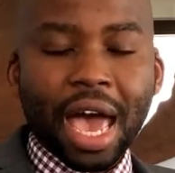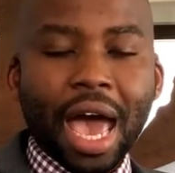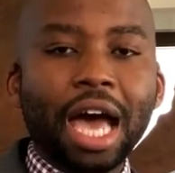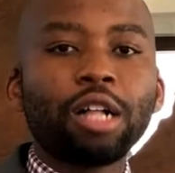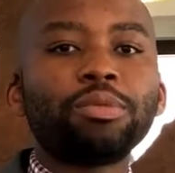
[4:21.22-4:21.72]

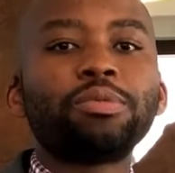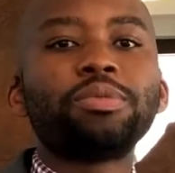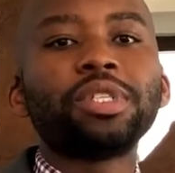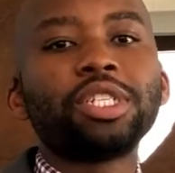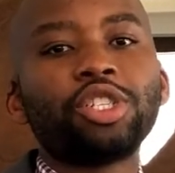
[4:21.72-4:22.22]
helped
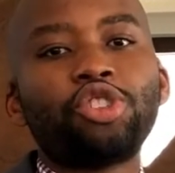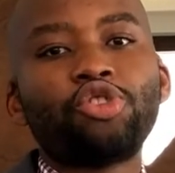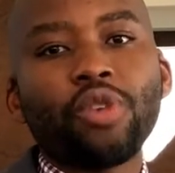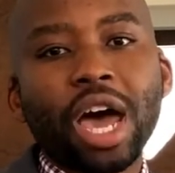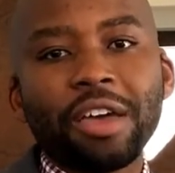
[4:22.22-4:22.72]

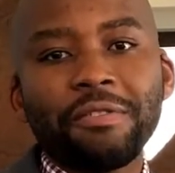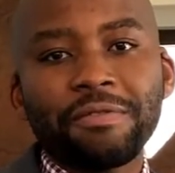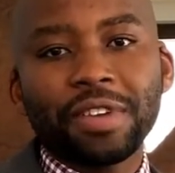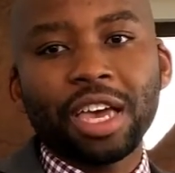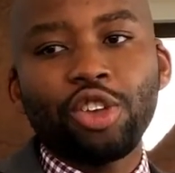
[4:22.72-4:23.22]
drive
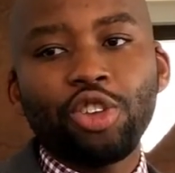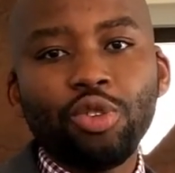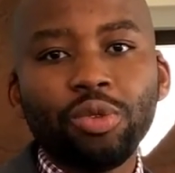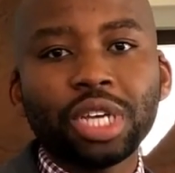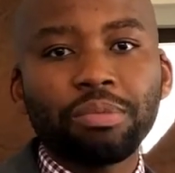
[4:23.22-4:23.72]
a
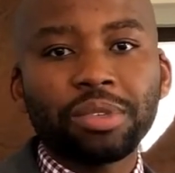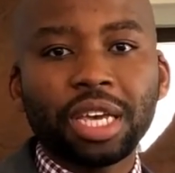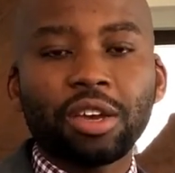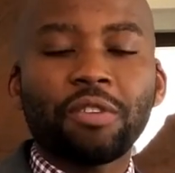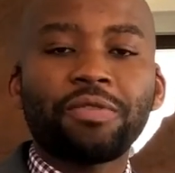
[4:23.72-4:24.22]
huge
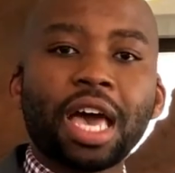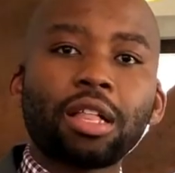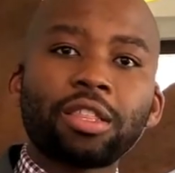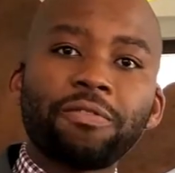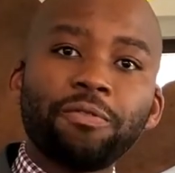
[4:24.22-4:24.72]
uptake of the
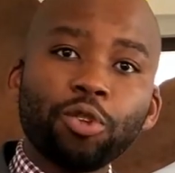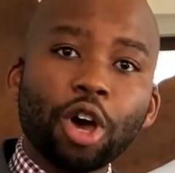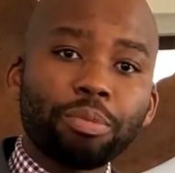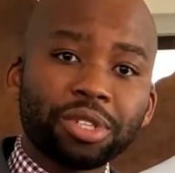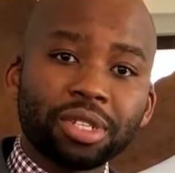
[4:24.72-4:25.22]
healthy food
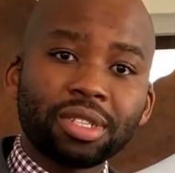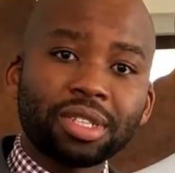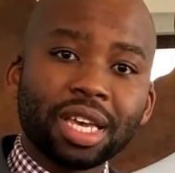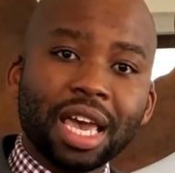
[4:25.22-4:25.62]
options